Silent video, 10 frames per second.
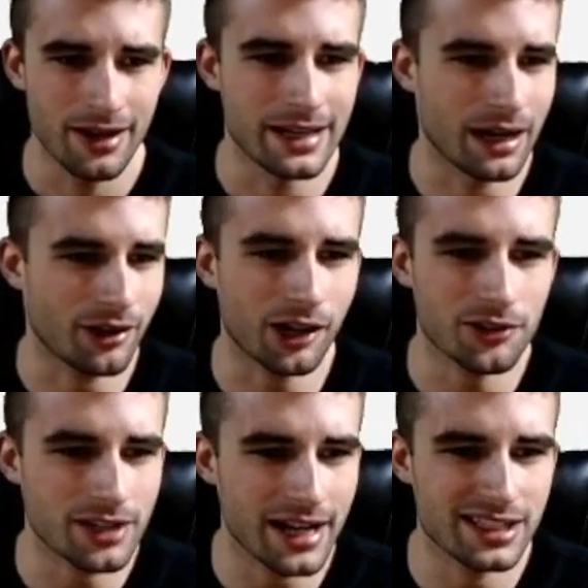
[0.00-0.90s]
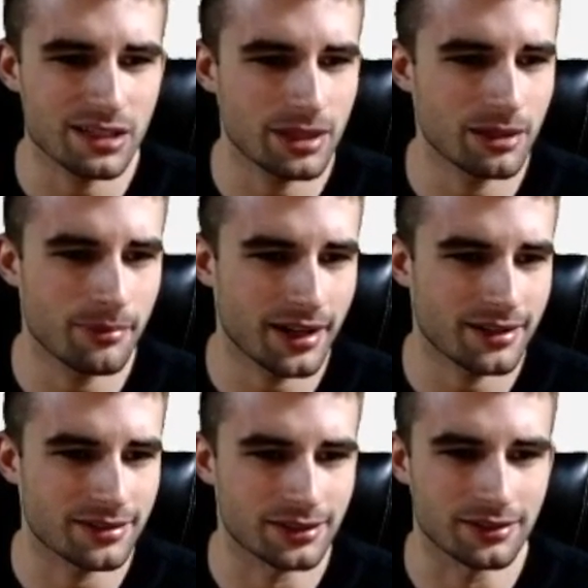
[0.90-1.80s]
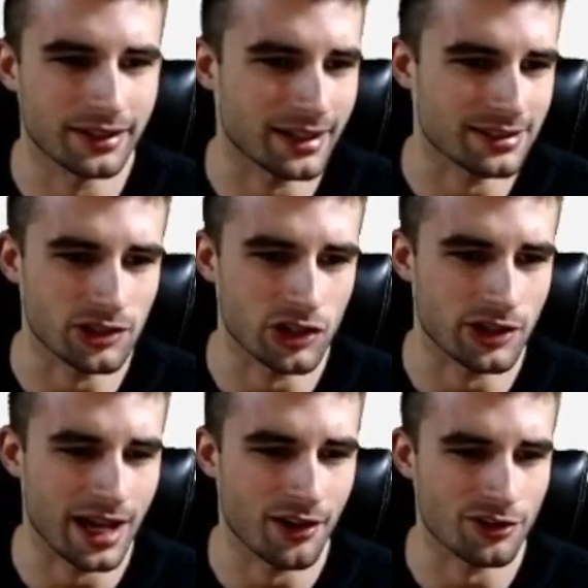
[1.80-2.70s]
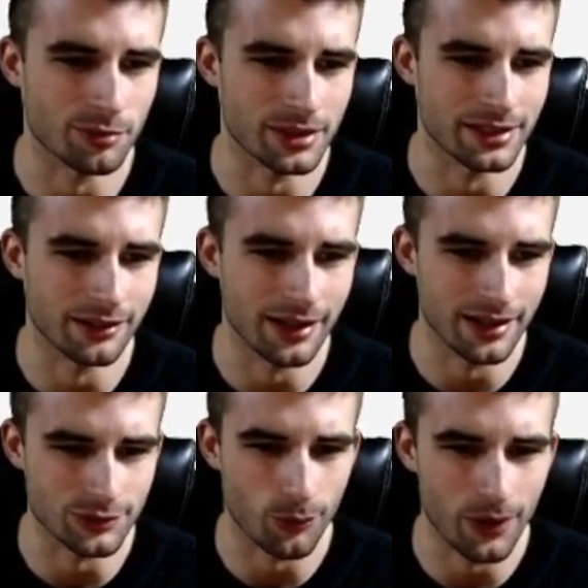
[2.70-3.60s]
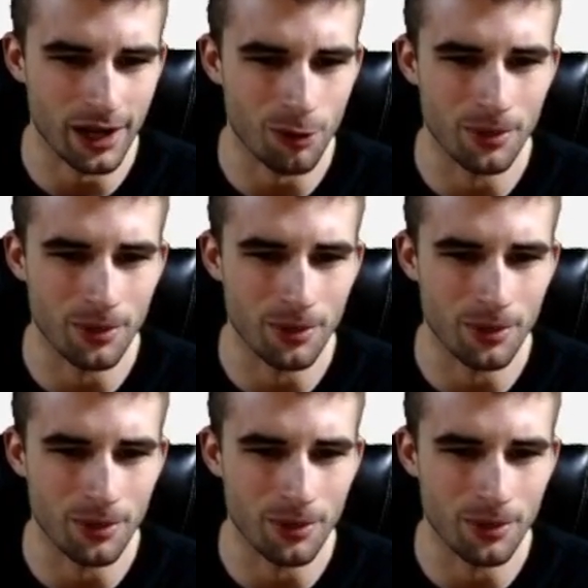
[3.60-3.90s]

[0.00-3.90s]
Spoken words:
Now, Carlos Hyde's going to be in the mix, and I guess DJ Dallas will be there as well.